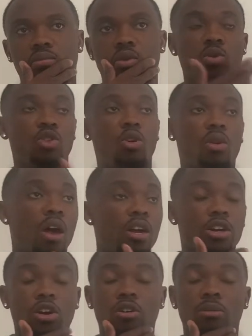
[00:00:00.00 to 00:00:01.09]
no longer a
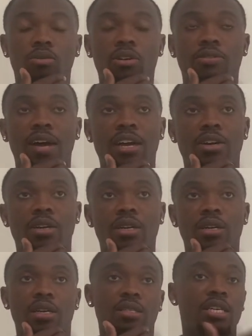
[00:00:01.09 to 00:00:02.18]
Golden Boy fighter
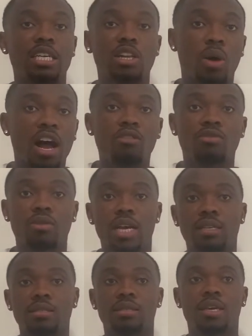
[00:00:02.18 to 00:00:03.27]
is Canelo
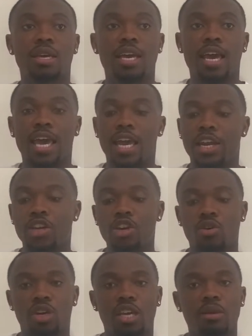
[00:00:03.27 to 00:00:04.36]
Alvarez. And,
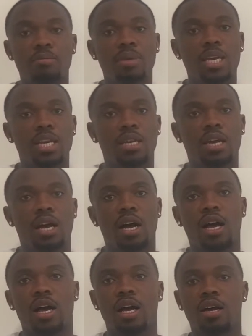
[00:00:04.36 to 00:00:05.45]
him being
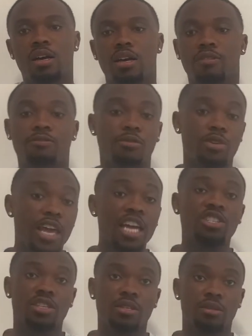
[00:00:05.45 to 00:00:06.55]
a free
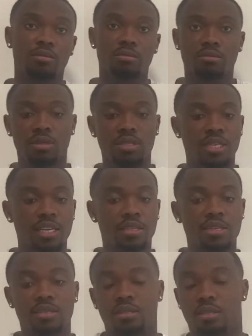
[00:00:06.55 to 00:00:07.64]
agent, to say the
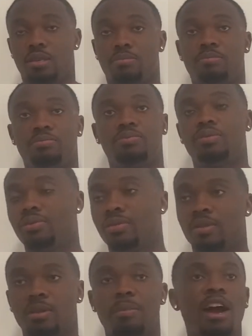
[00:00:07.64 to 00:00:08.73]
least, the
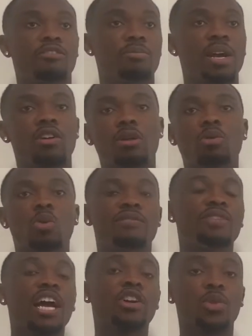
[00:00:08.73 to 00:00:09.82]
pound for pound #1
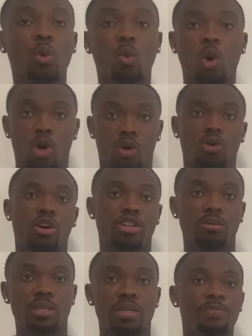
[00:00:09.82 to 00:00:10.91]
fighter in the world,
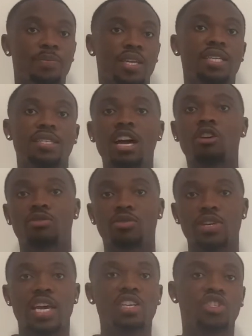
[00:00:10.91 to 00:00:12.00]
arguably, is now a
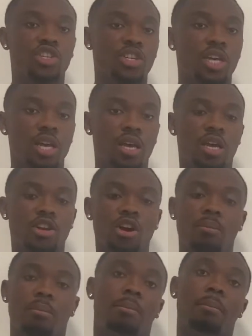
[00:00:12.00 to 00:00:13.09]
free agent.
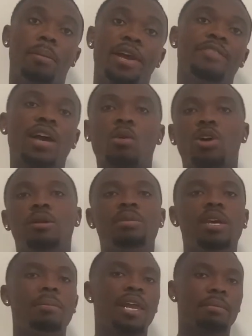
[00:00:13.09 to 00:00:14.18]
If I were to be a
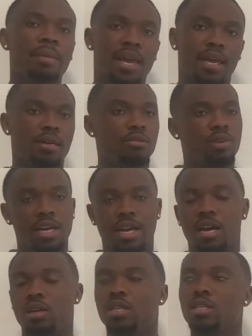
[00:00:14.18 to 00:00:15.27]
betting man right now
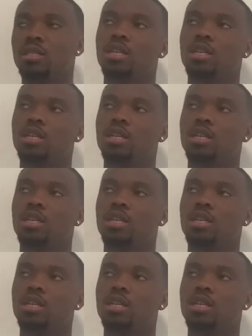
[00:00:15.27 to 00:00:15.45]
and,